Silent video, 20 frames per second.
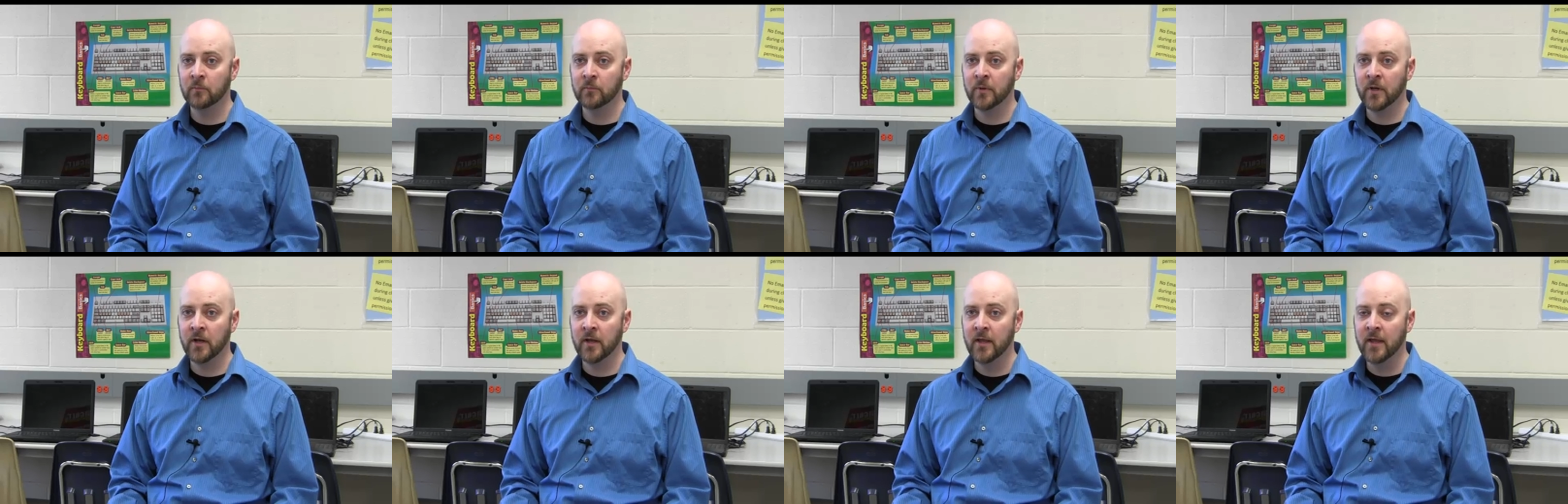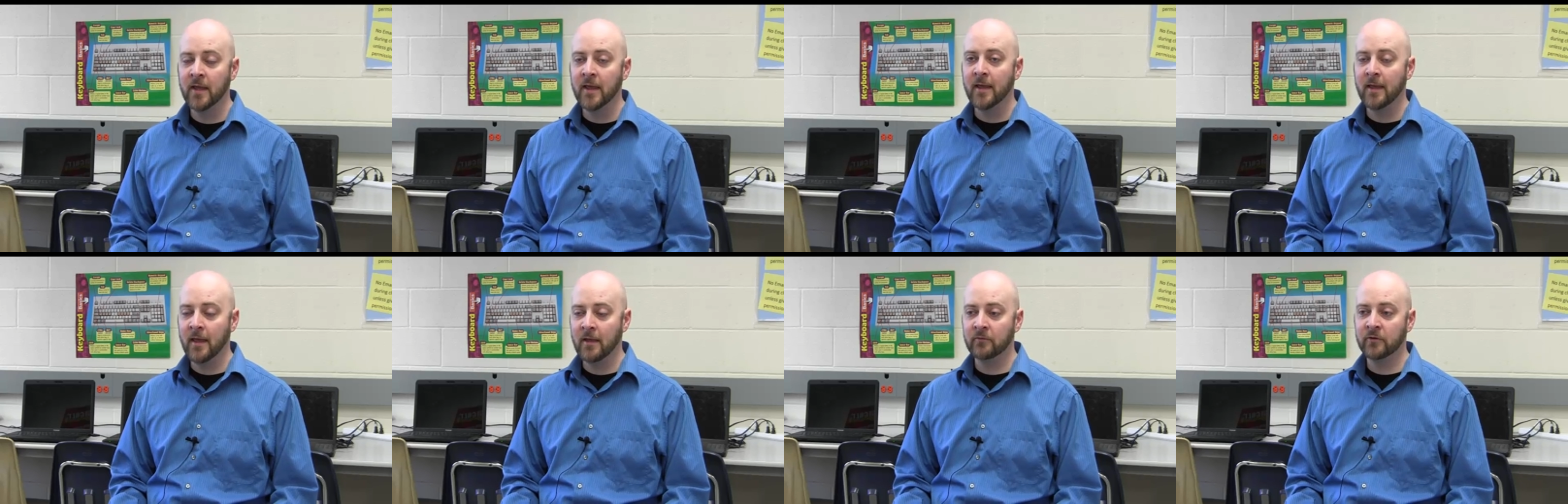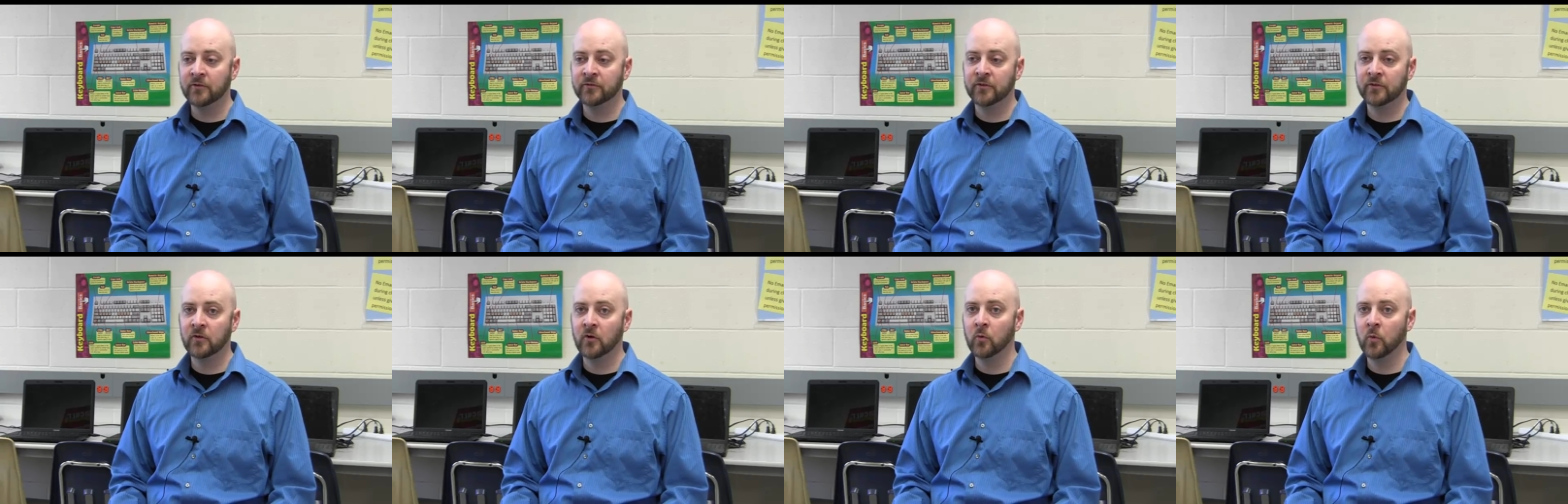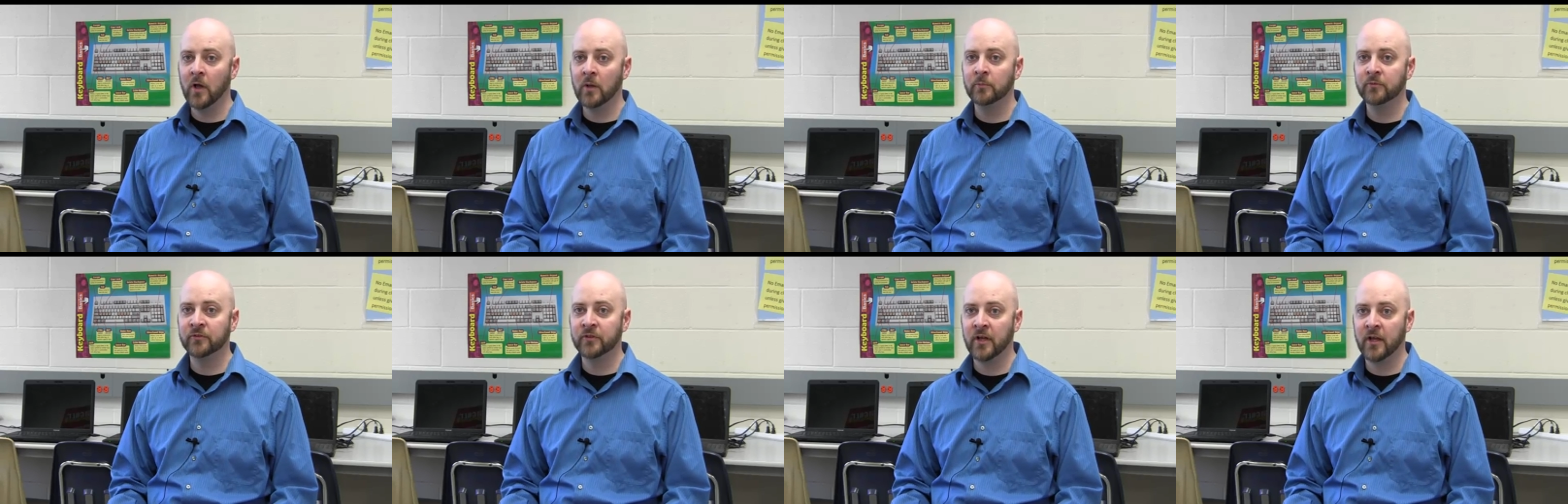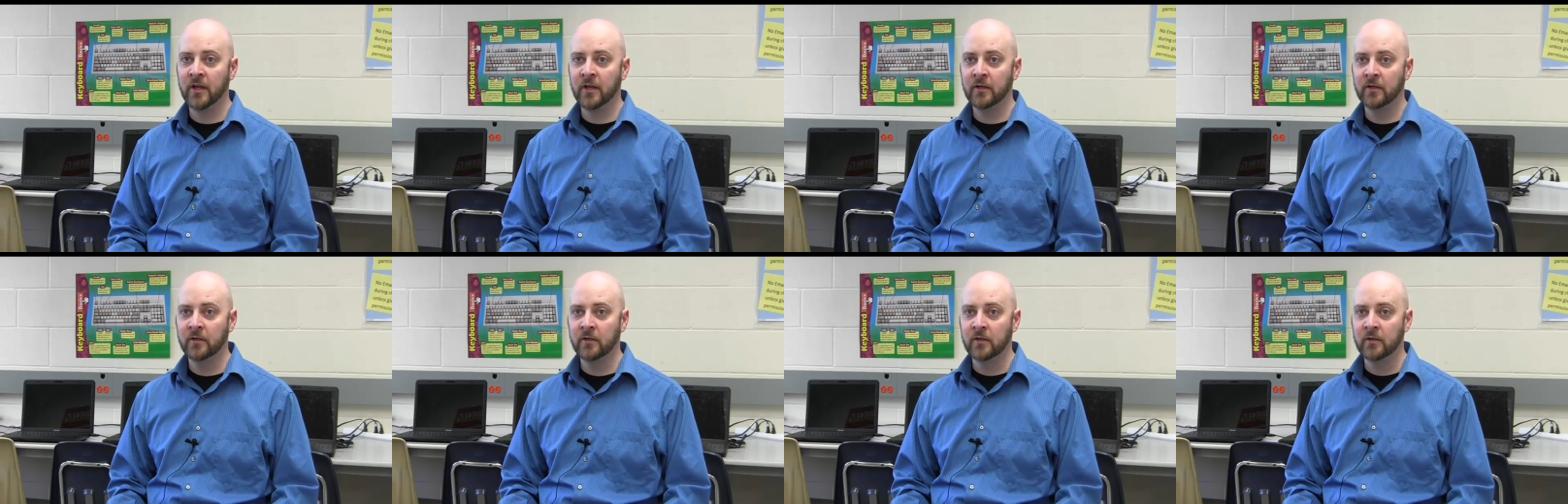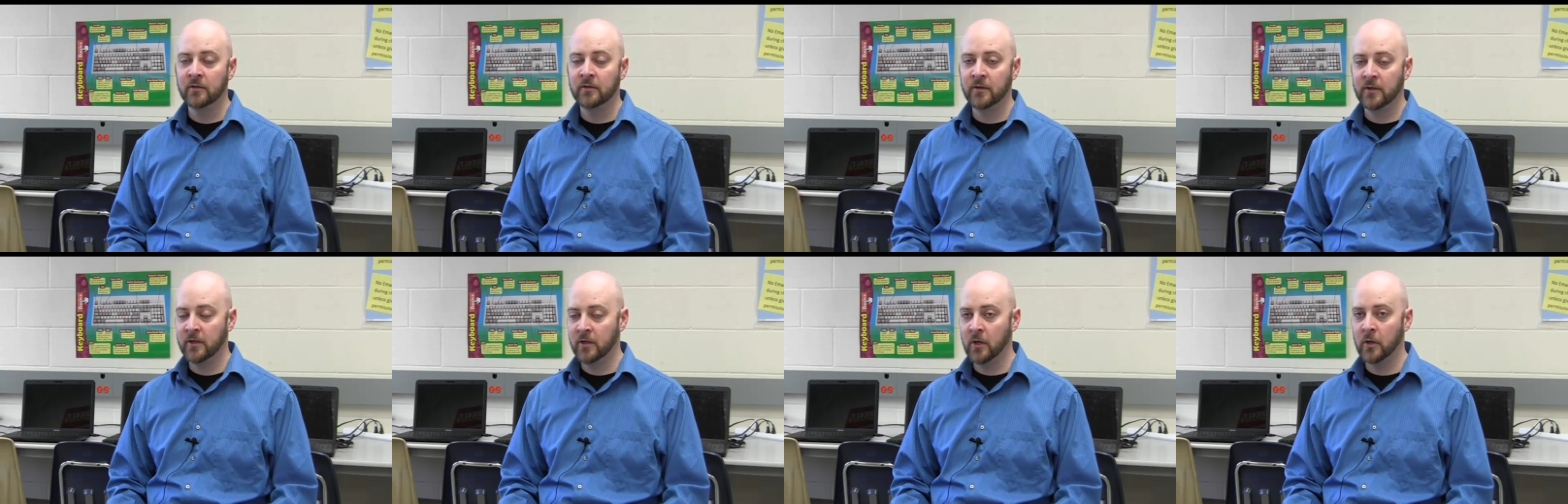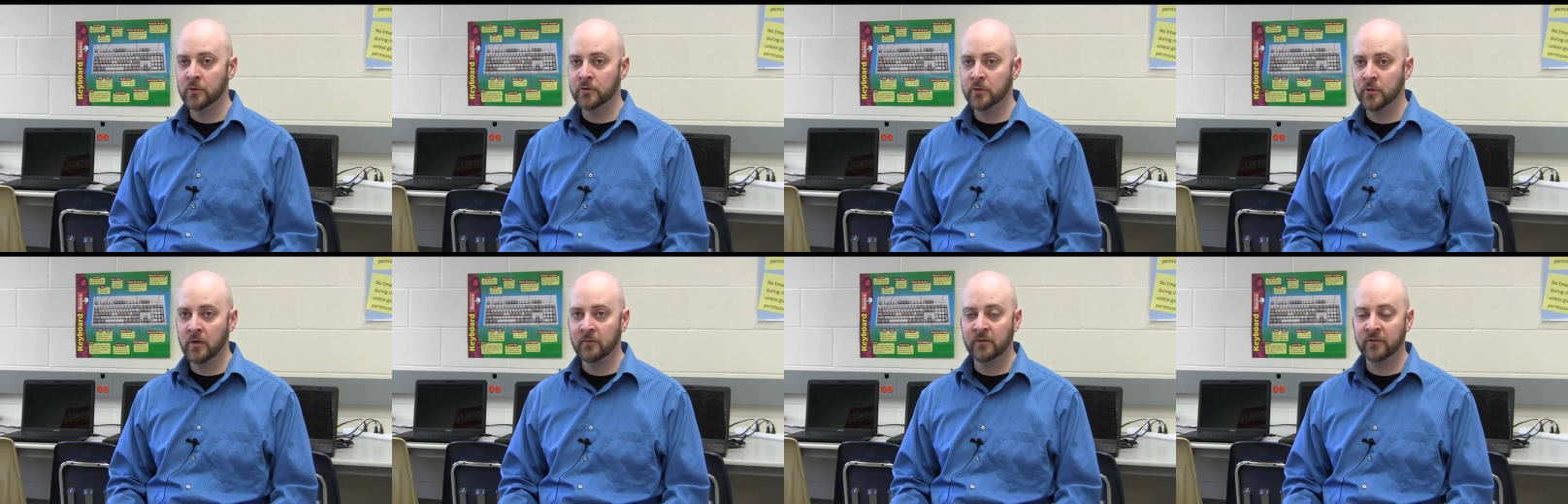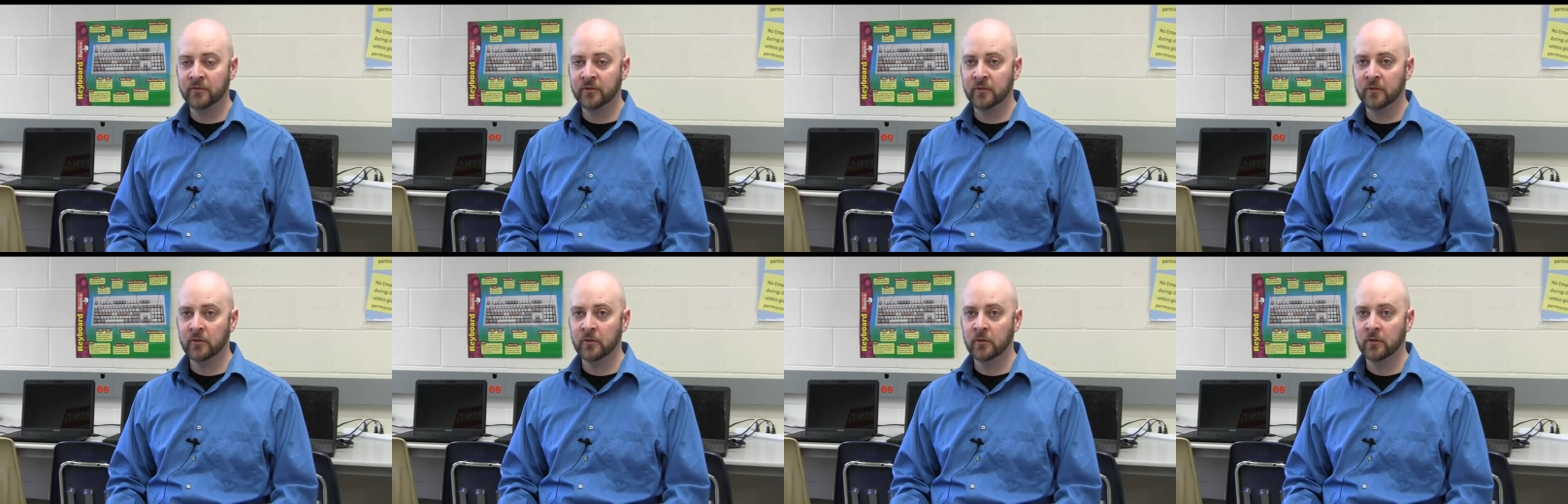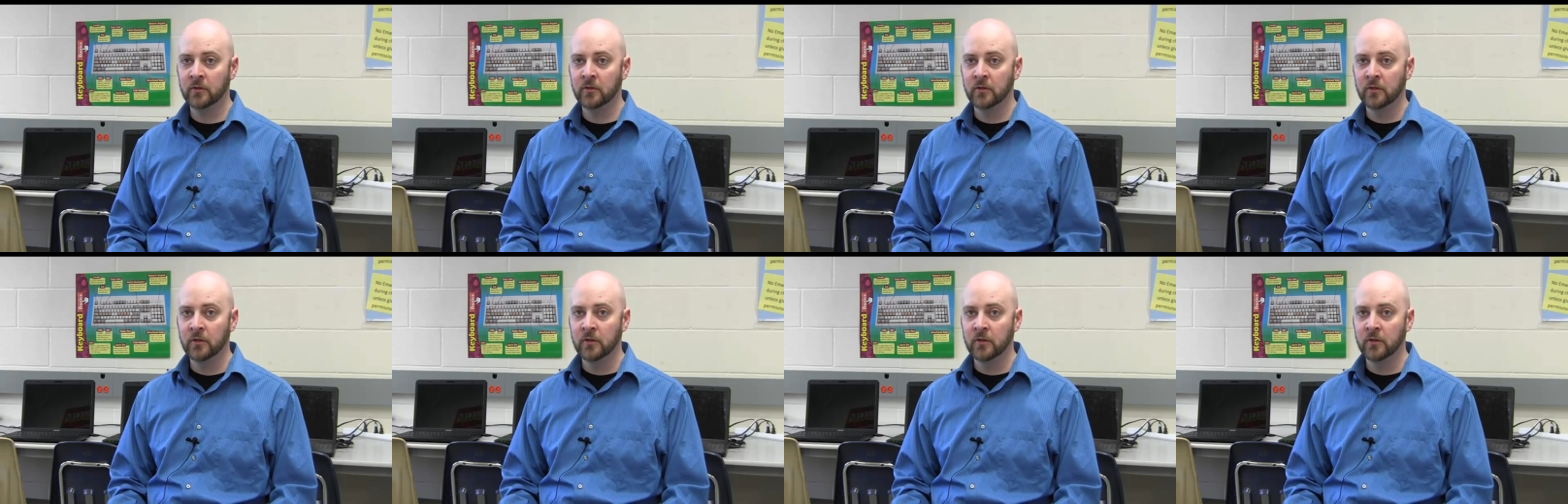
but every single website that they go to, every single